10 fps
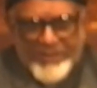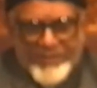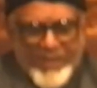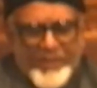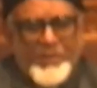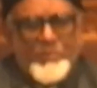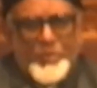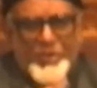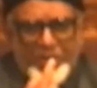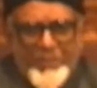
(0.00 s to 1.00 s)
that the
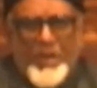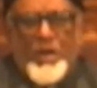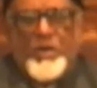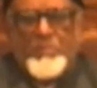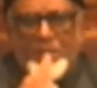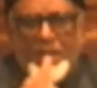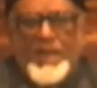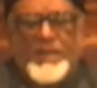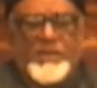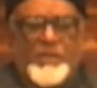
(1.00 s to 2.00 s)
musiba or bala